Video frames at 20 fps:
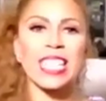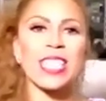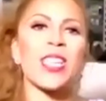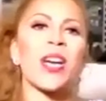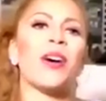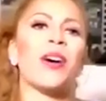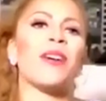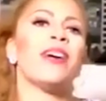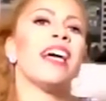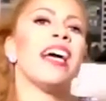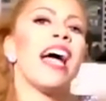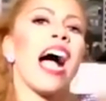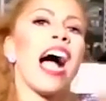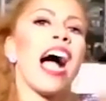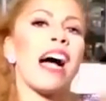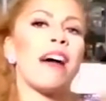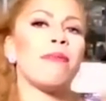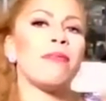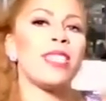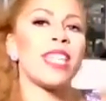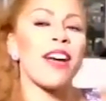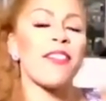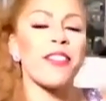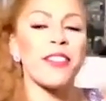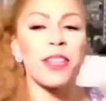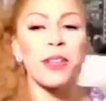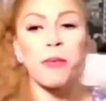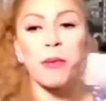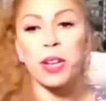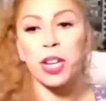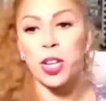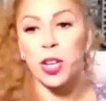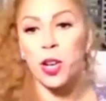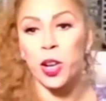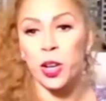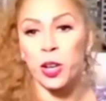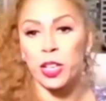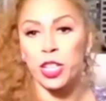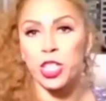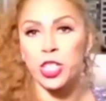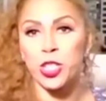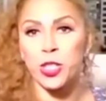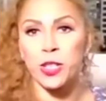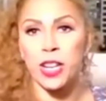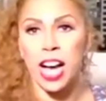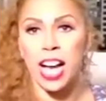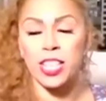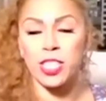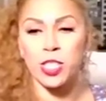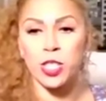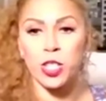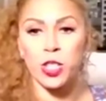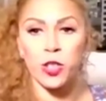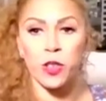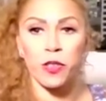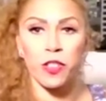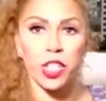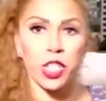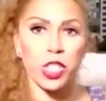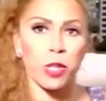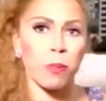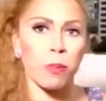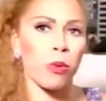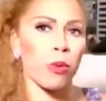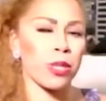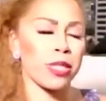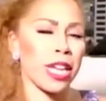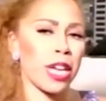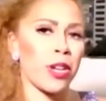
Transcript: So definitely want to encourage you guys to do vision boards.